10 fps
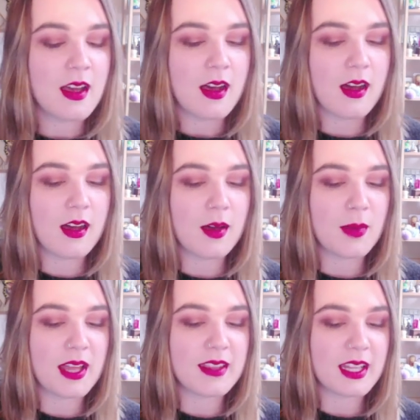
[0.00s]

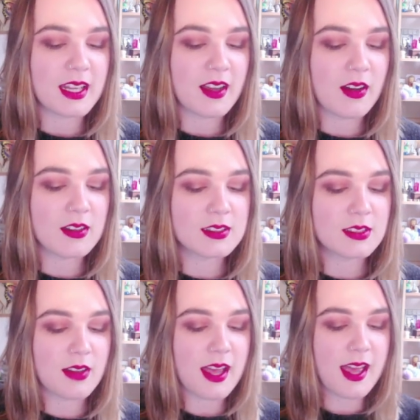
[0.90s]
And then I
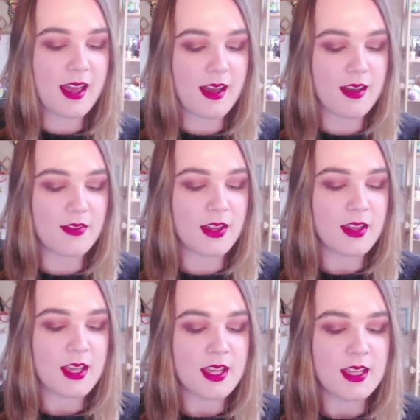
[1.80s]
also have
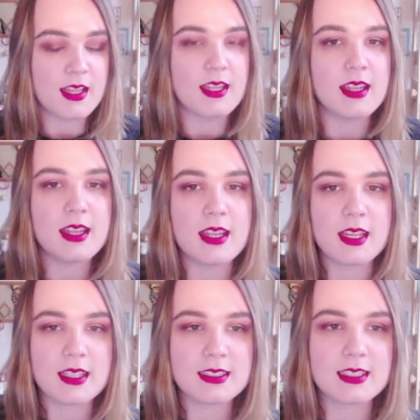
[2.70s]

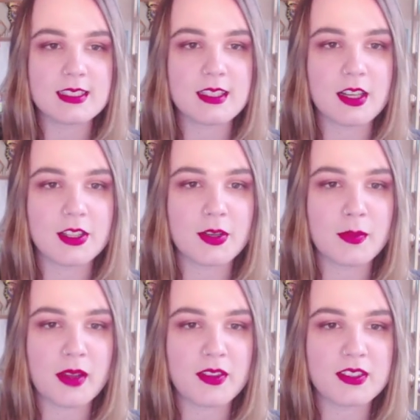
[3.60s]
this Not Your
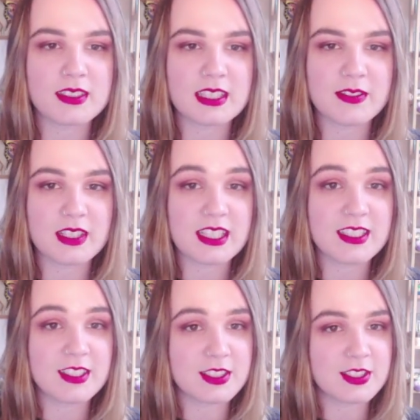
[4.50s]
Mother's Leave-In
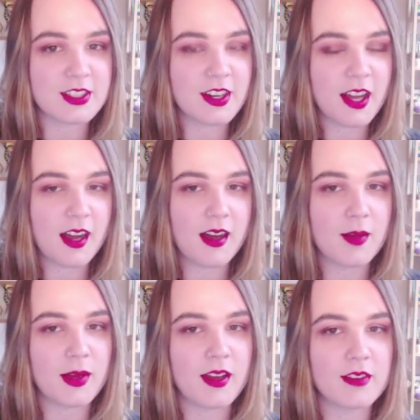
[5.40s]
Conditioner.
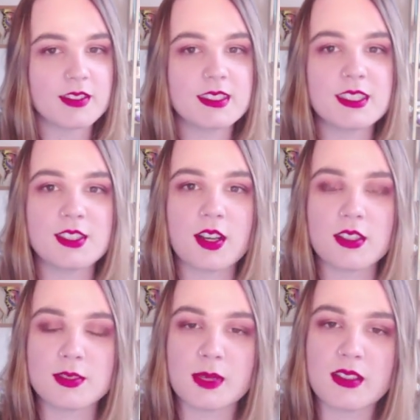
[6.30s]
I obviously
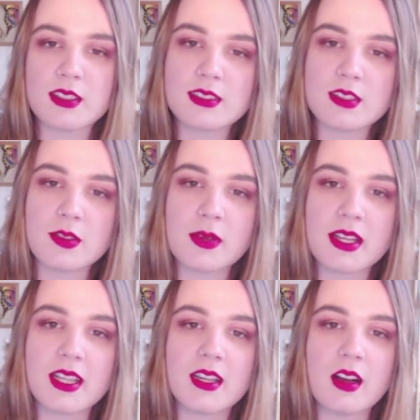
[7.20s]
talked about this
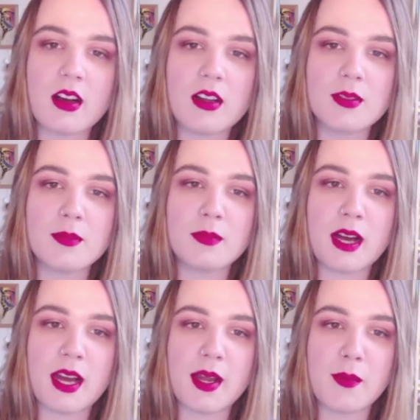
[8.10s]
already on
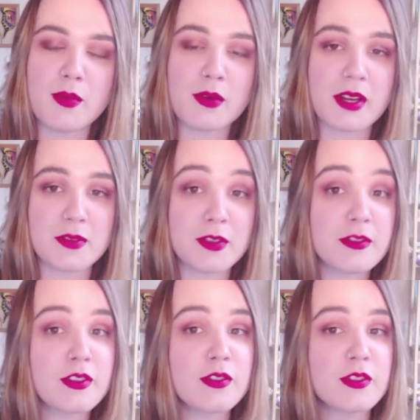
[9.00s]
my brand
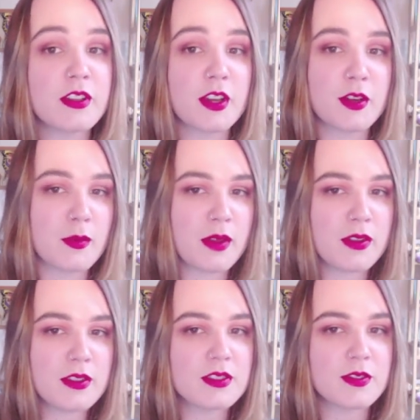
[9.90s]
review for Not Your
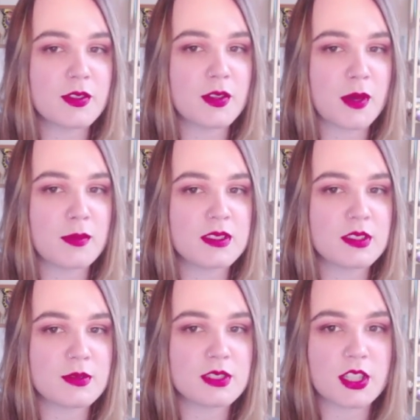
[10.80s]
Mother's a few
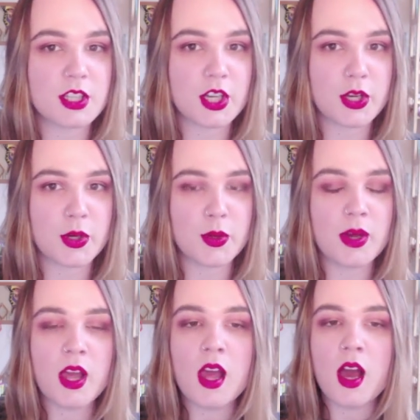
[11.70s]
episodes ago.
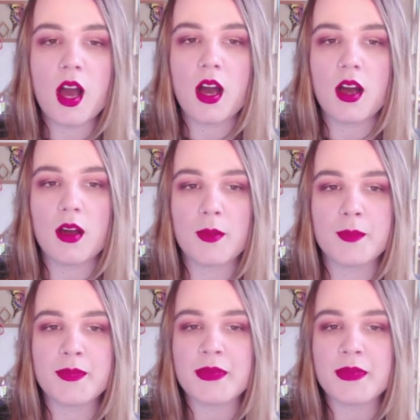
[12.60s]
I